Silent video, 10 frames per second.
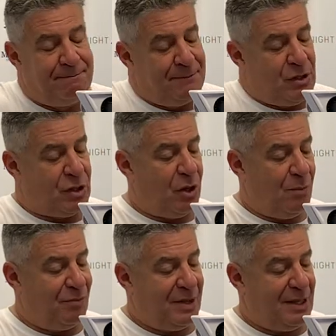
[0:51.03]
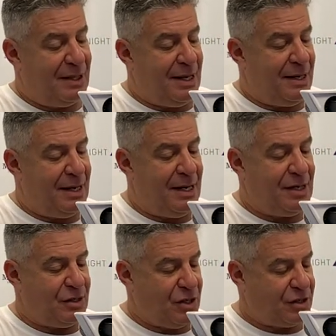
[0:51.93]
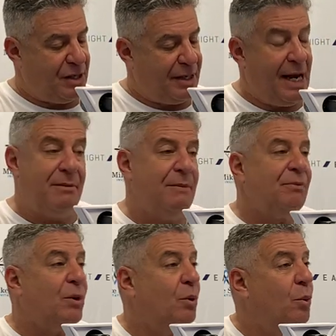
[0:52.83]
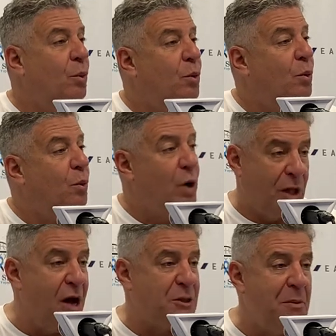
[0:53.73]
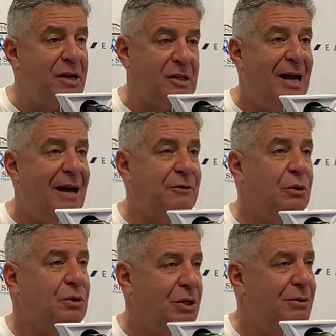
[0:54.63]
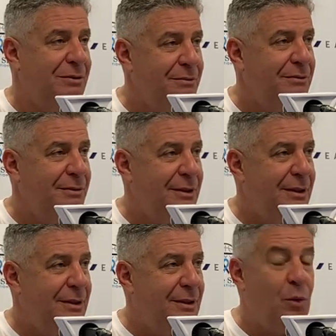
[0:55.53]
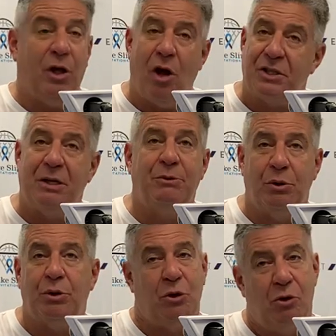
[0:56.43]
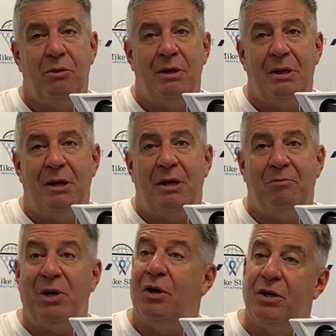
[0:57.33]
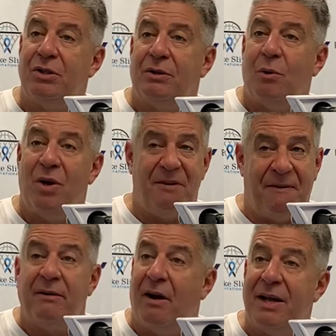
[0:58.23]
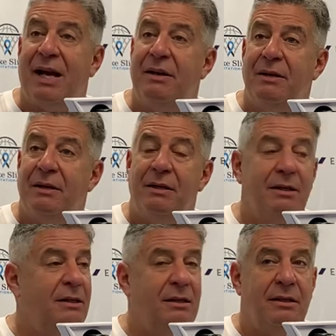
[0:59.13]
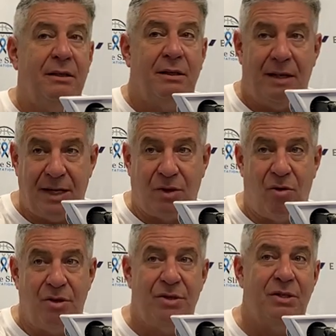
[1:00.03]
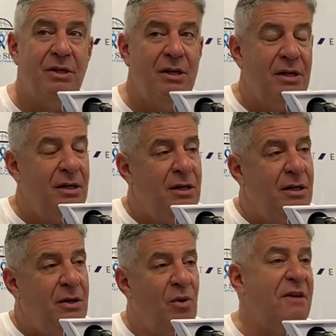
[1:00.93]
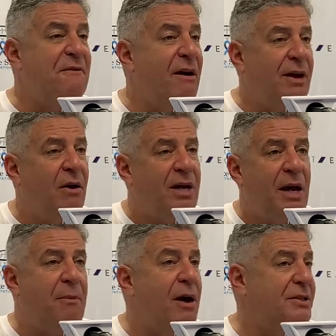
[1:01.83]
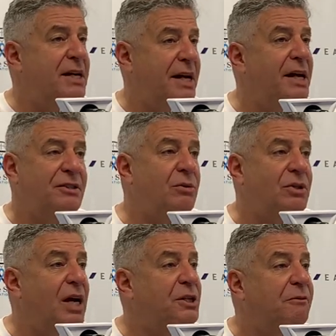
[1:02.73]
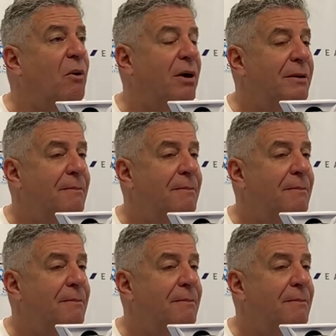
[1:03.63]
So it, it's just, again, we lost Mike's life too soon. We lost him too soon because when he found out he had nice horns. When he found out he had prostate cancer, was stage four.